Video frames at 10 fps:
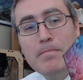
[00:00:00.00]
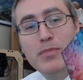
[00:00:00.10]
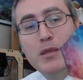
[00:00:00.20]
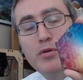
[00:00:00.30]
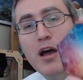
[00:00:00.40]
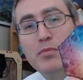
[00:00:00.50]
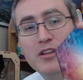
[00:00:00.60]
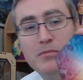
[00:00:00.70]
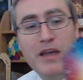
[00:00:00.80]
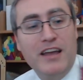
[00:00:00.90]

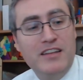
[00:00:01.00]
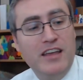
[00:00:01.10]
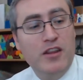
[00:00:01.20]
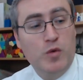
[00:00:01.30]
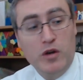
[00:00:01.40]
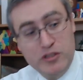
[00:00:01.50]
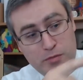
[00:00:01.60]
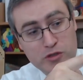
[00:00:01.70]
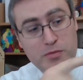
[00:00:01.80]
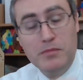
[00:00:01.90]
properly back together. Where it's
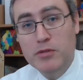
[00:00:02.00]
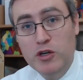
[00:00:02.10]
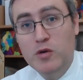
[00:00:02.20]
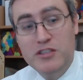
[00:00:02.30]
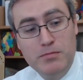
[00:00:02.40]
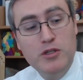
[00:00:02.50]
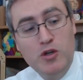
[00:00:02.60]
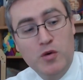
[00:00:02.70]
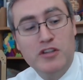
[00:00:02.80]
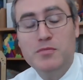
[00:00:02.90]
supposed to be blue, it's
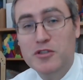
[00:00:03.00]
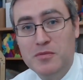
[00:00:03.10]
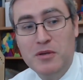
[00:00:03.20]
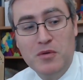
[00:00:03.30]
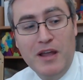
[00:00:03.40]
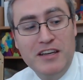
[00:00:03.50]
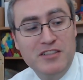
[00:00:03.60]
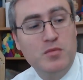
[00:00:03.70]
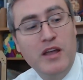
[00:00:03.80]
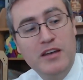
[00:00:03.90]
blue. Where it's supposed to be red,
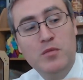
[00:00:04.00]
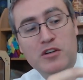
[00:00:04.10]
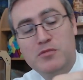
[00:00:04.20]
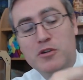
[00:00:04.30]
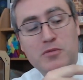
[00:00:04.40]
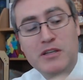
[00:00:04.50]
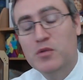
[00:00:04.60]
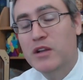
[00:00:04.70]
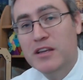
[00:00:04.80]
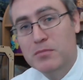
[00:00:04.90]
it's red. And where it's supposed to be
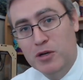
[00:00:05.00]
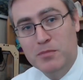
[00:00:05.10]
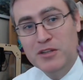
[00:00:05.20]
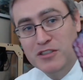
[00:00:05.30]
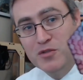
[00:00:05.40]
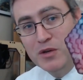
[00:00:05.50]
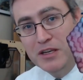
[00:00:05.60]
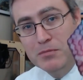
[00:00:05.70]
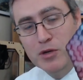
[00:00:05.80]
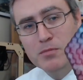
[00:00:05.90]
green and purple, it's green
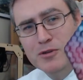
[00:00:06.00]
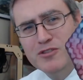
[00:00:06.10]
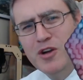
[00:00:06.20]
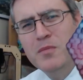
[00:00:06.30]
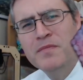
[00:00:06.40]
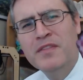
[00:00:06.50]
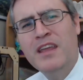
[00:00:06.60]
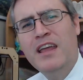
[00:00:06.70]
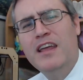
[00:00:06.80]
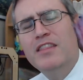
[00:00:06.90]
and purple. So
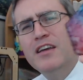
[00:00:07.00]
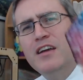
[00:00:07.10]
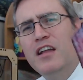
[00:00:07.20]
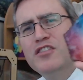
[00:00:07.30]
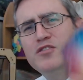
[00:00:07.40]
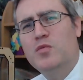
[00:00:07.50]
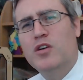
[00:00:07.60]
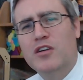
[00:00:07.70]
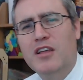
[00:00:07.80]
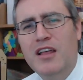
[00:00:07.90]
the colors
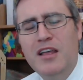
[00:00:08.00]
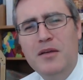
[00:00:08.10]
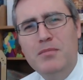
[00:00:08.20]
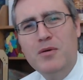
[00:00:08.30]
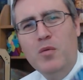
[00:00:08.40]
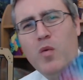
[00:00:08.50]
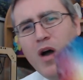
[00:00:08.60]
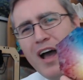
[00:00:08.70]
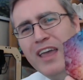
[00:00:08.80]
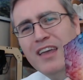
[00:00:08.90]
work. But
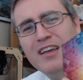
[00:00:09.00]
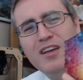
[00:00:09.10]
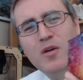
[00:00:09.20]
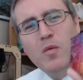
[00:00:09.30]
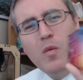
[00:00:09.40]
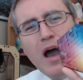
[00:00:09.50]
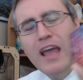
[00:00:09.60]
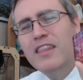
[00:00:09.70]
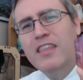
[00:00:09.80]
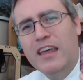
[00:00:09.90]
why
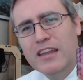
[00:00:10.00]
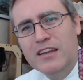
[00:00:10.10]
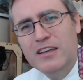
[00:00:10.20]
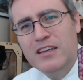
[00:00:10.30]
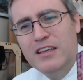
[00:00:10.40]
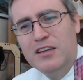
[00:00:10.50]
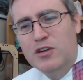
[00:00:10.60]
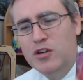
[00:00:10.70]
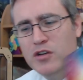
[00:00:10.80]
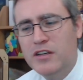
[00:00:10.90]
why then
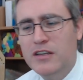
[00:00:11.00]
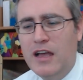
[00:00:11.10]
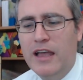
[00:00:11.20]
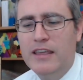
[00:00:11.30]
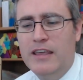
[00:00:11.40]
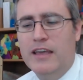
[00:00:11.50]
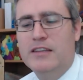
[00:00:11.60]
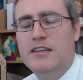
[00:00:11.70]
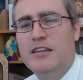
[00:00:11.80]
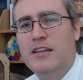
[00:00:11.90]
couldn't I
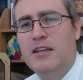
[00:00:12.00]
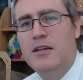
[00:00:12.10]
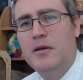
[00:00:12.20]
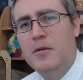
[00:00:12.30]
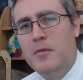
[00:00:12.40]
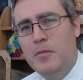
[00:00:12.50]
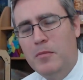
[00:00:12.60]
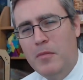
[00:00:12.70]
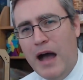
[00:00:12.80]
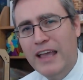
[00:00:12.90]
get
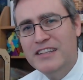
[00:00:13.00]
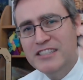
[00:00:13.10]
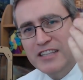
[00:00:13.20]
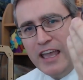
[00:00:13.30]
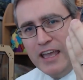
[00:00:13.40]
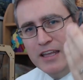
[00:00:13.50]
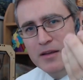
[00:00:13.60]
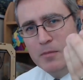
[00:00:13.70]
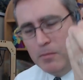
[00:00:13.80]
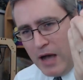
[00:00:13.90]
my scan,
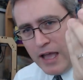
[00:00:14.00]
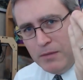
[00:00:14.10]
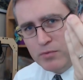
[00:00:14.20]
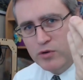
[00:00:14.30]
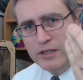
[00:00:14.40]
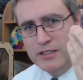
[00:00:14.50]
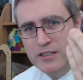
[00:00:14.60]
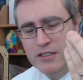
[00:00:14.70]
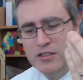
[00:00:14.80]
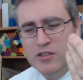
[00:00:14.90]
my print
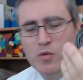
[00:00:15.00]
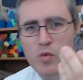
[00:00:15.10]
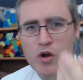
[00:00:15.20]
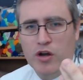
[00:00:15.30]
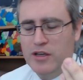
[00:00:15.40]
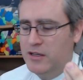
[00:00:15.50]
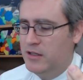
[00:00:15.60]
to work?